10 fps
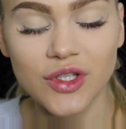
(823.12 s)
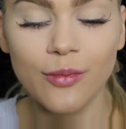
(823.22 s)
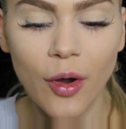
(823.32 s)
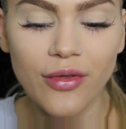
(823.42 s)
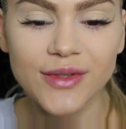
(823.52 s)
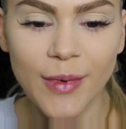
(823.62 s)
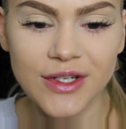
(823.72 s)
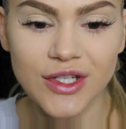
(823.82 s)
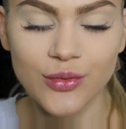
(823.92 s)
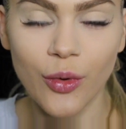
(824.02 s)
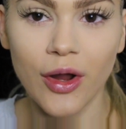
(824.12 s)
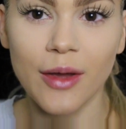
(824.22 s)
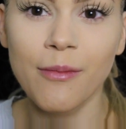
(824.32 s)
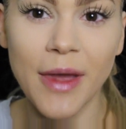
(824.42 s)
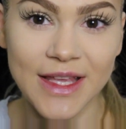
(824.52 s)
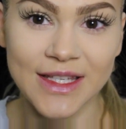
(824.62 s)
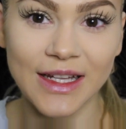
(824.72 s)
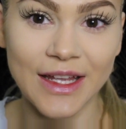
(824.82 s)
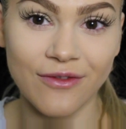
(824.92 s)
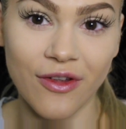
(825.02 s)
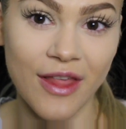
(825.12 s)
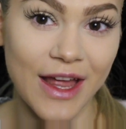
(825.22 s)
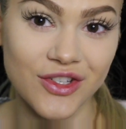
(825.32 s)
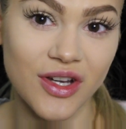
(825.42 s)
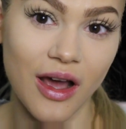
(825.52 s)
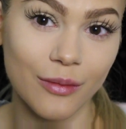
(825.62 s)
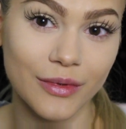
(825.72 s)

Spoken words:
So both sponges work amazingly for that job.